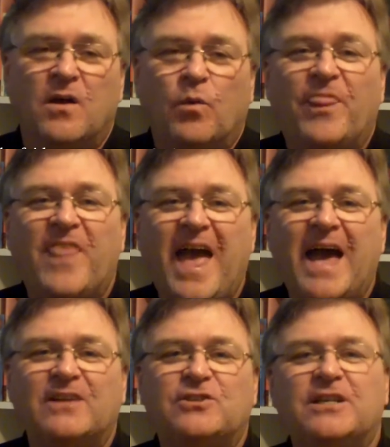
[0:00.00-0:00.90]
With
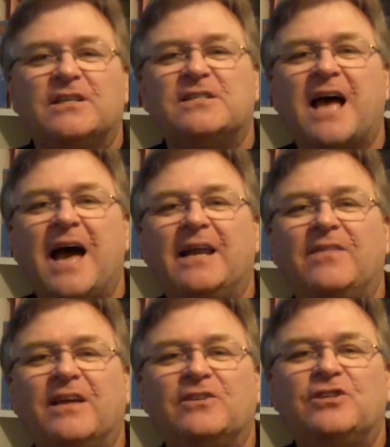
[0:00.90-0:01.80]
that, she
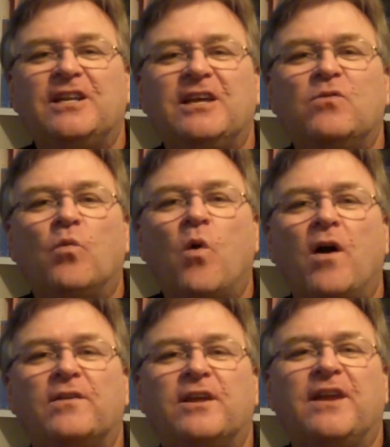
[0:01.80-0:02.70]
decided that she didn't
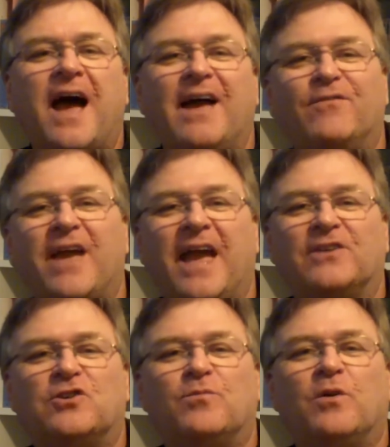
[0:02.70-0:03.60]
want to die of
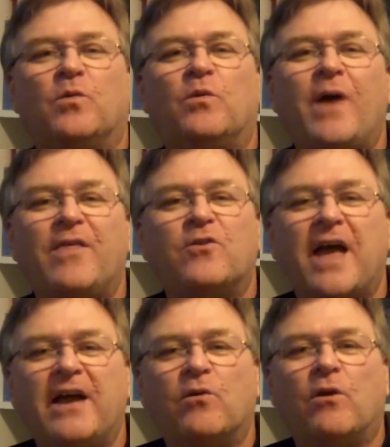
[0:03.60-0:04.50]
cancer, but would rather
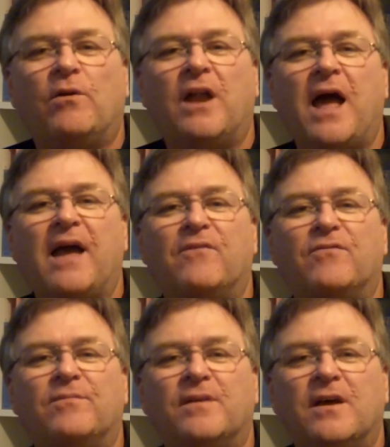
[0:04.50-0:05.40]
take her own
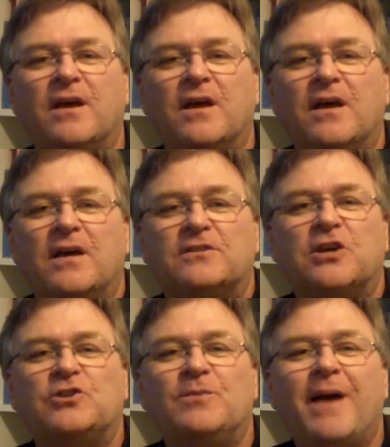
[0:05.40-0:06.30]
life.
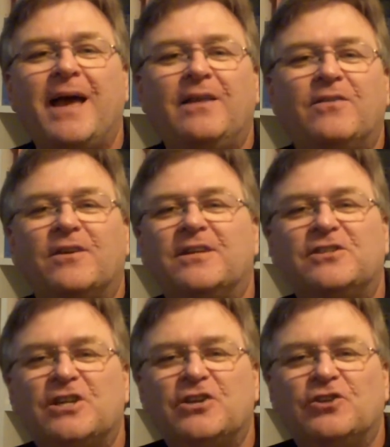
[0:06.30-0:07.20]
So she made the
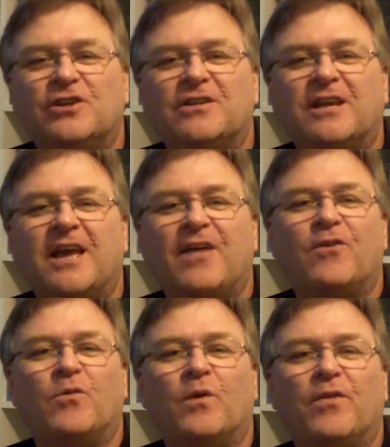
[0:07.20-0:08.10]
decision
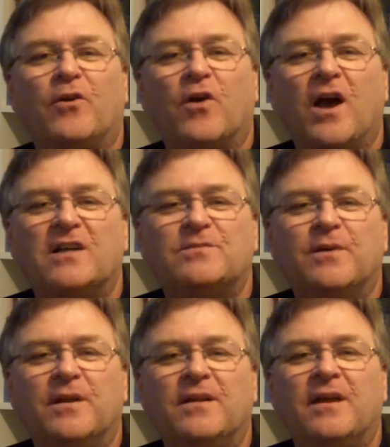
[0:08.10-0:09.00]
together with her
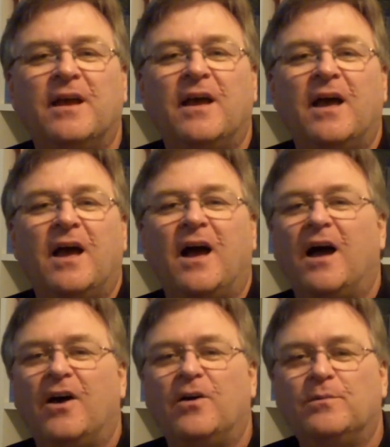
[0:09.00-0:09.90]
husband,
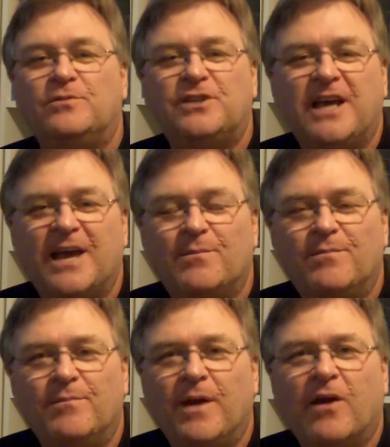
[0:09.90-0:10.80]
whom she
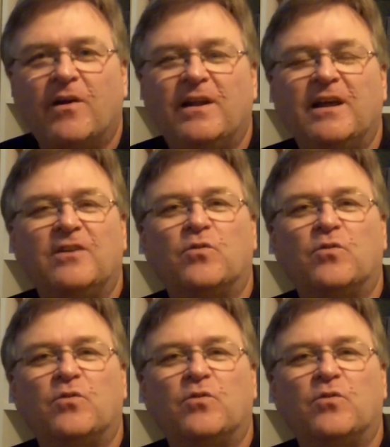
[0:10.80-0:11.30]
had married in